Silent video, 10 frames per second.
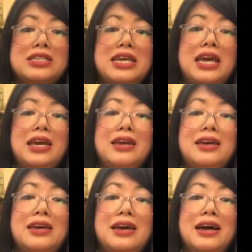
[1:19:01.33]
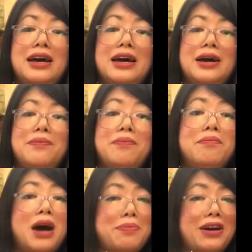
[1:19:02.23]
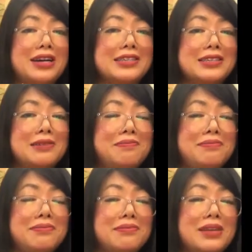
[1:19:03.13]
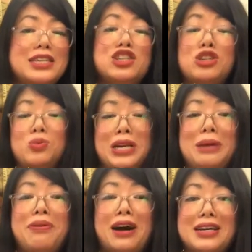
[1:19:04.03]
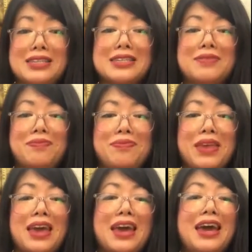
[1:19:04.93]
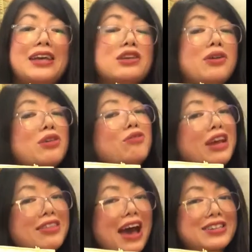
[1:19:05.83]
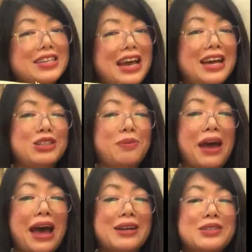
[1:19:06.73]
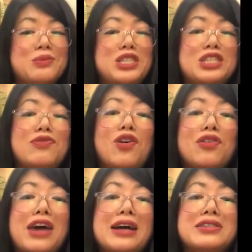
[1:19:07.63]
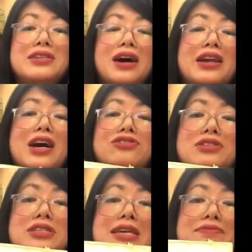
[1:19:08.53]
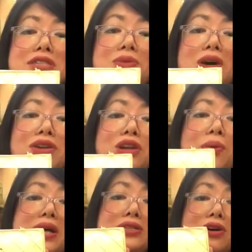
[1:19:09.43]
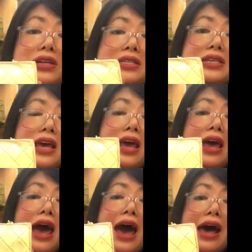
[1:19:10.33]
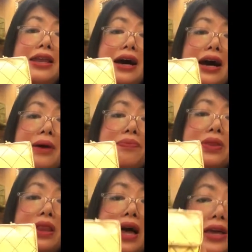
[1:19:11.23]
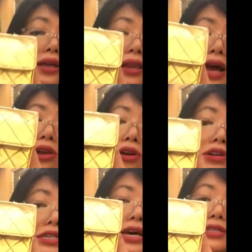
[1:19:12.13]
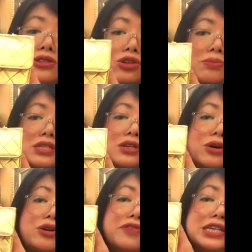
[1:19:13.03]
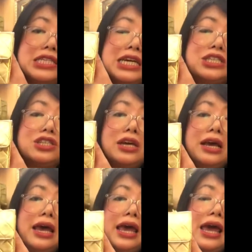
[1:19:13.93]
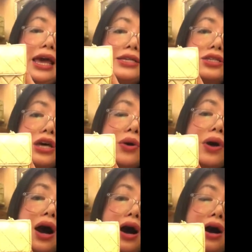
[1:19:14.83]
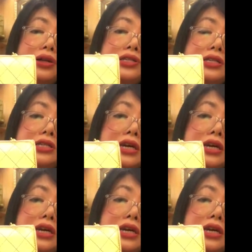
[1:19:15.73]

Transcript: see um, my price. It's a good winning price. It's only £3,800, which is 4,971 US dollars. And um, like, like Laurie says, you must know your vintage. It is so hard to